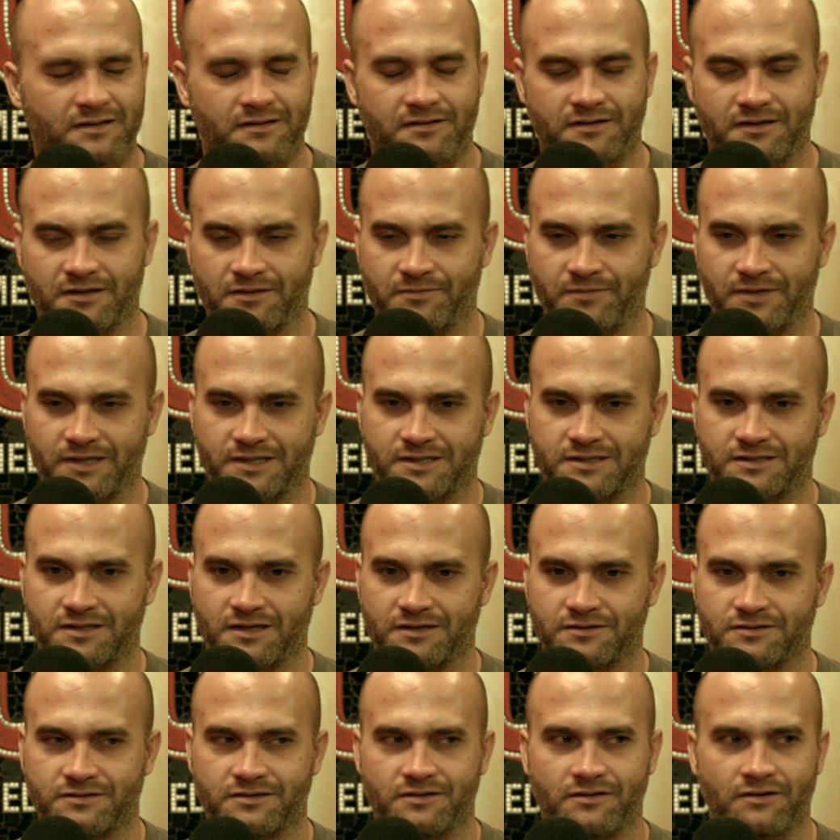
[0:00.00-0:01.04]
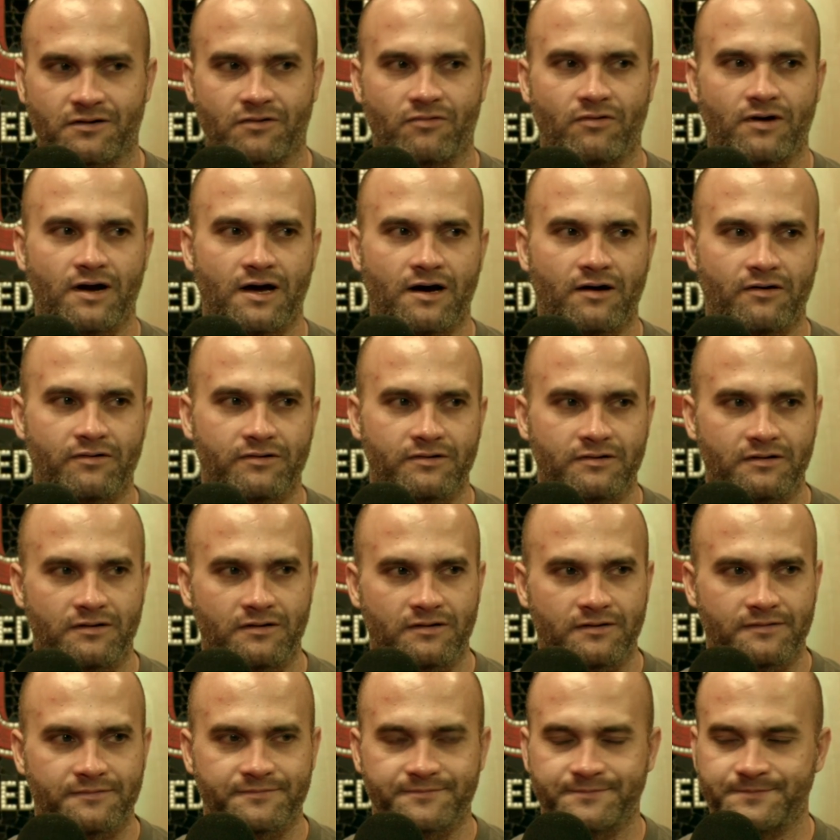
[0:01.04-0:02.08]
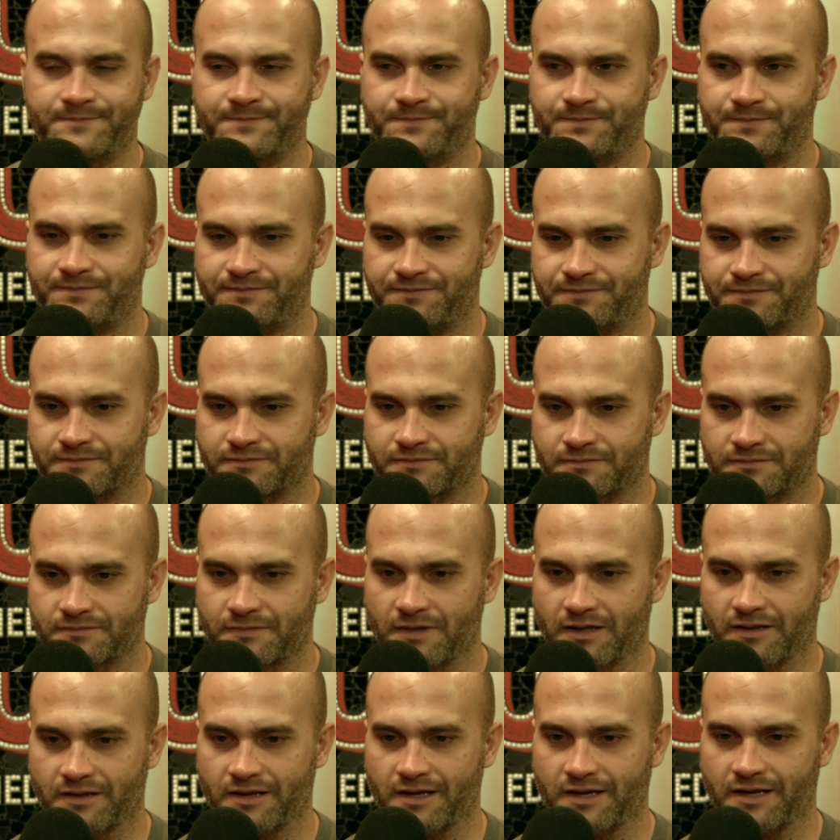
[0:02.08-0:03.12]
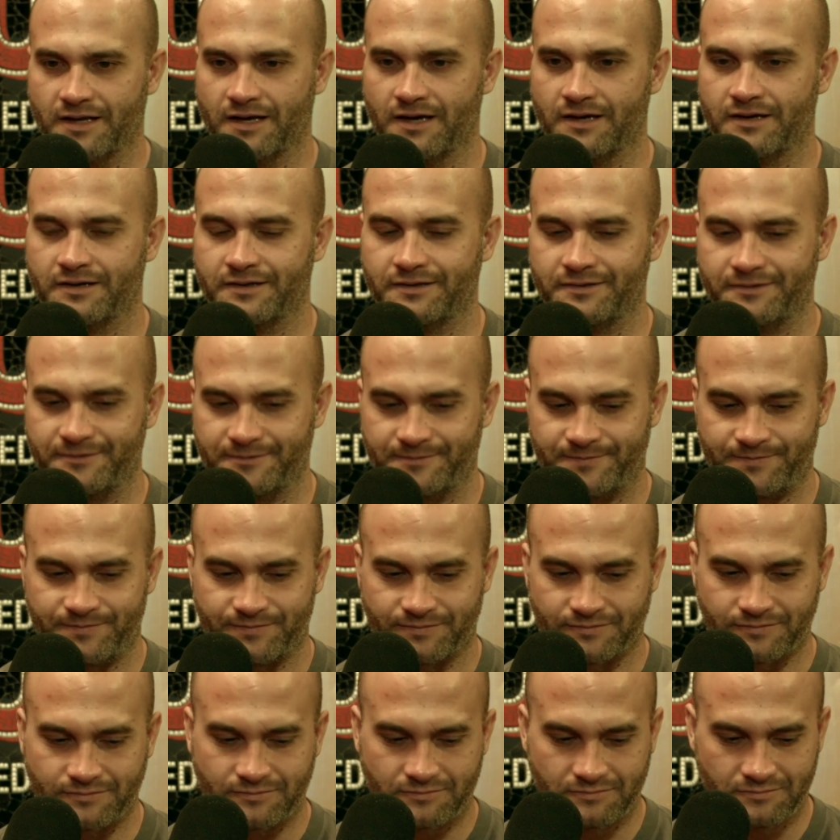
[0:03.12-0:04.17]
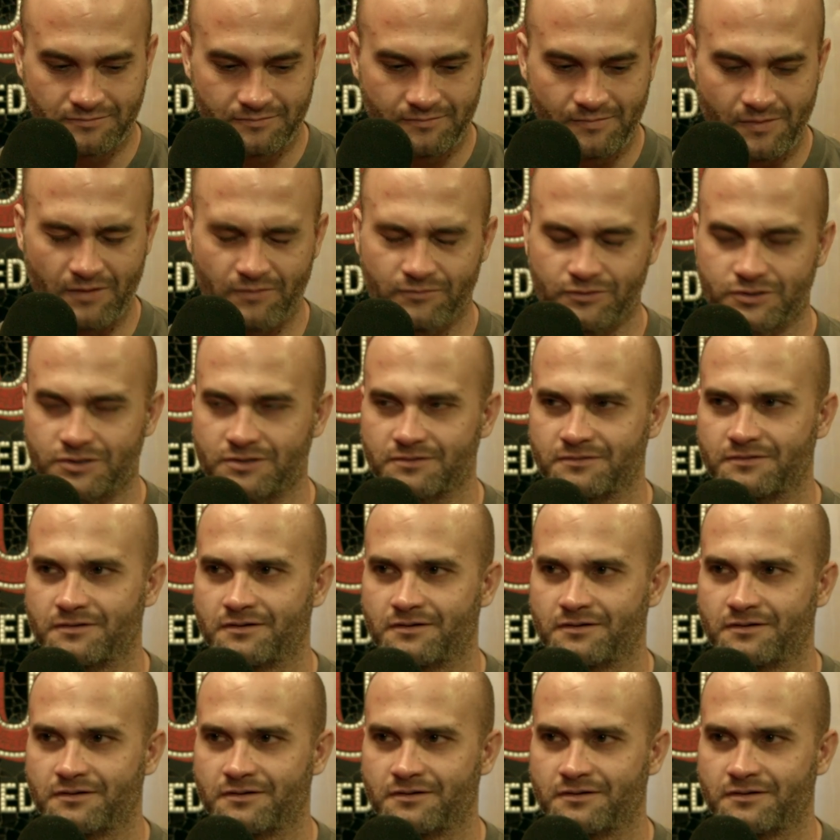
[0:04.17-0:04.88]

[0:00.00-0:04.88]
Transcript: I think that makes sense to the yeah. crowd. Yeah, I think they get it. Yeah, it's a